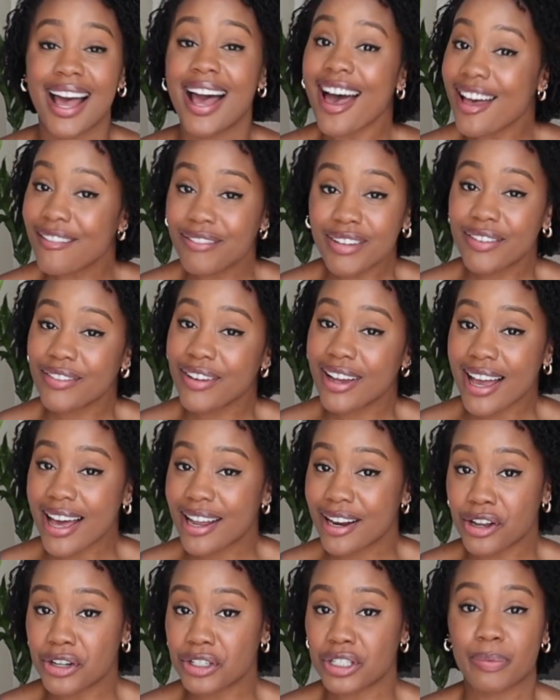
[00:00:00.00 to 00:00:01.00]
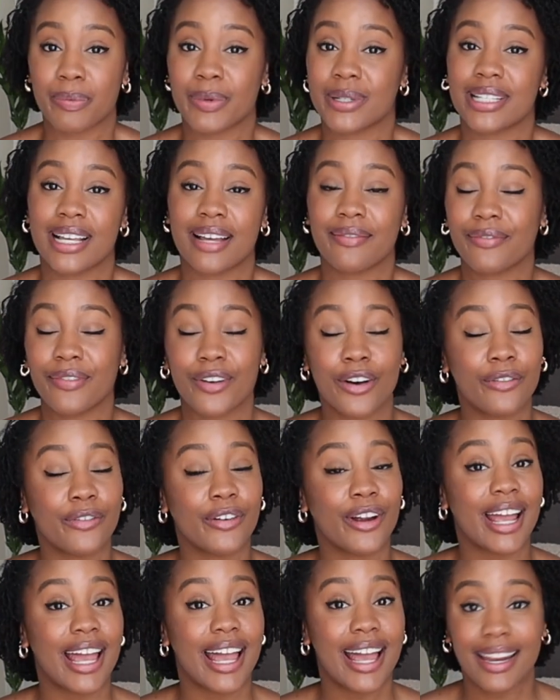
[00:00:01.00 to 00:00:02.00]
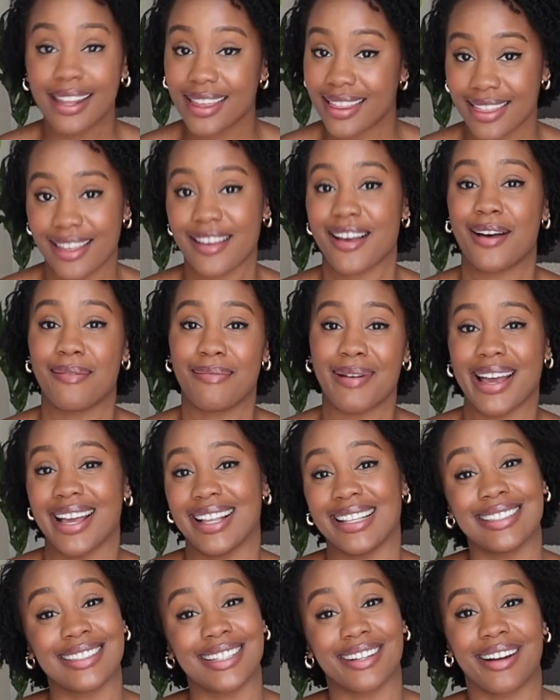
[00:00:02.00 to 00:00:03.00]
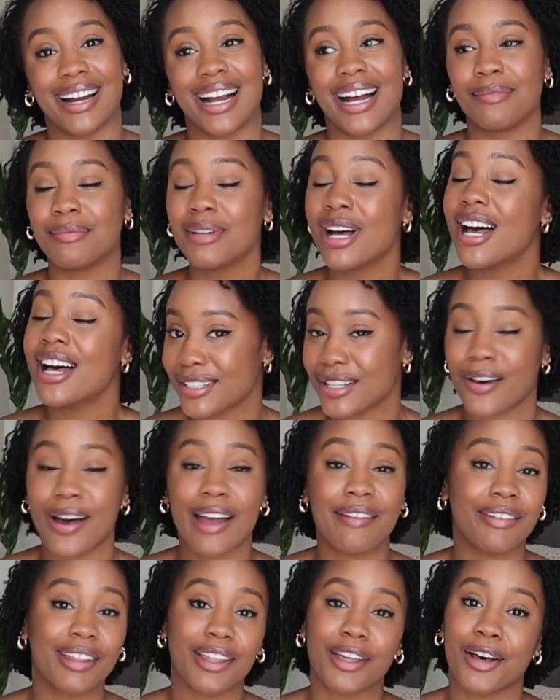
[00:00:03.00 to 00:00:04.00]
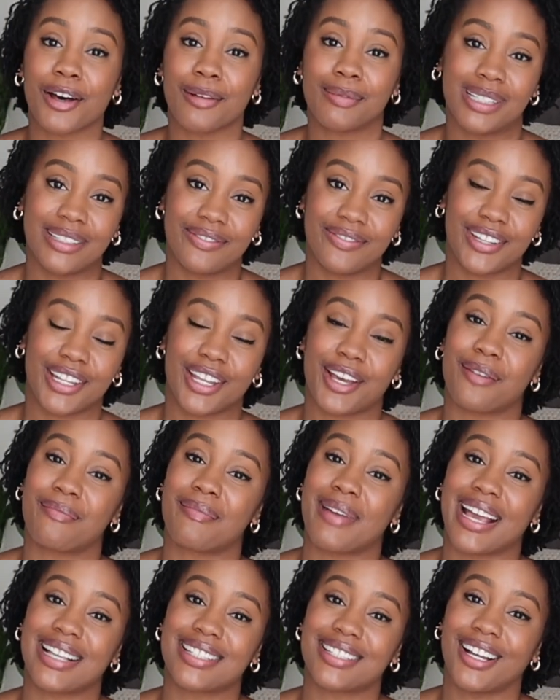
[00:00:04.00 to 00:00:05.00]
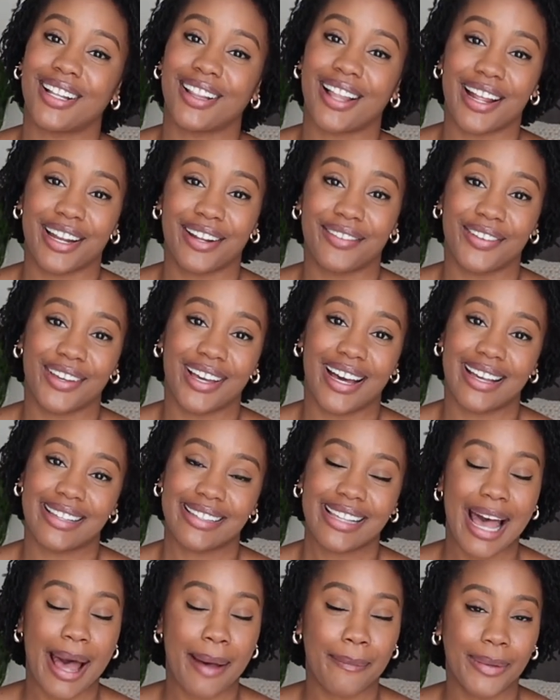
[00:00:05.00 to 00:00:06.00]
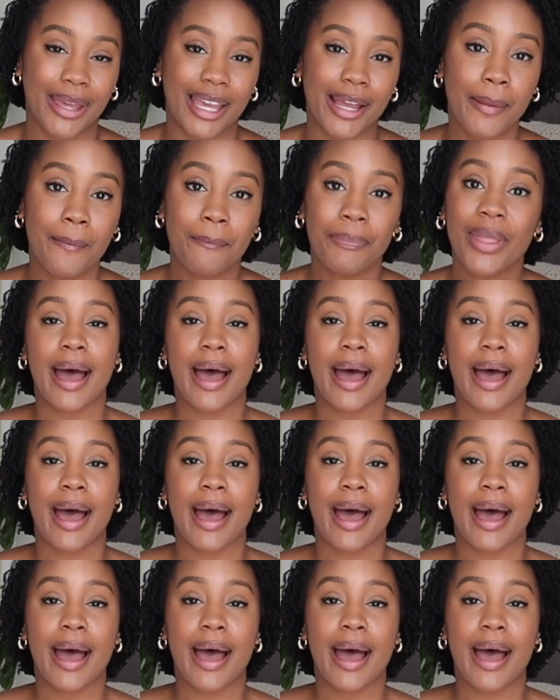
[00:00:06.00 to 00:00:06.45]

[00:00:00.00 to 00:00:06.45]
I've never had 100% vote for anything on my Instagram, so I really hope this video makes a lot of you guys happy.